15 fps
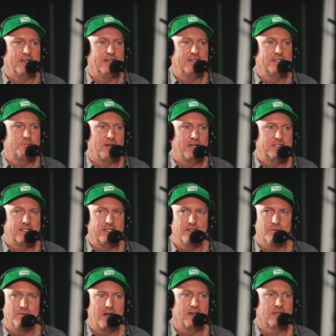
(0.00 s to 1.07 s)
it is basically
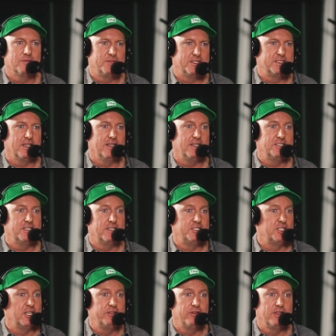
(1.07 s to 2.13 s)
your market percentage. And
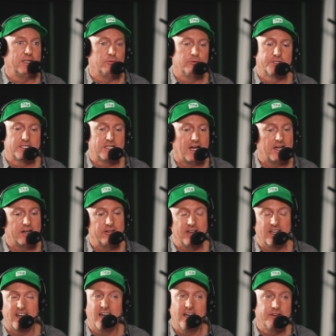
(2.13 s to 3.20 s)
generally, it will start
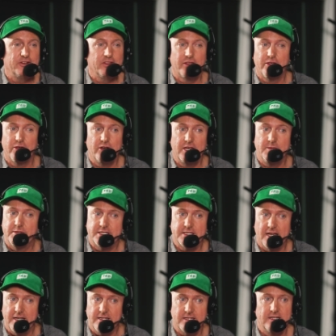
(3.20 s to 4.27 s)
around
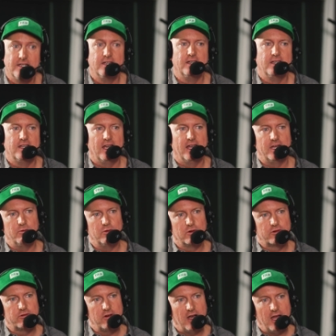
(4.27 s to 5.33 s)
130%, and it will
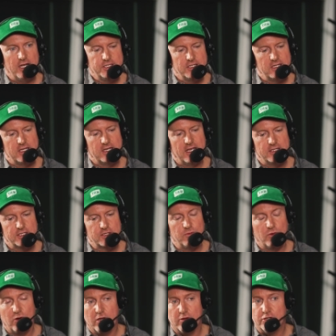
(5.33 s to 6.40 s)
gradually get
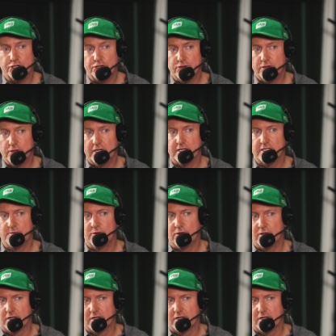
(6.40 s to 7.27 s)
smaller. It should get smaller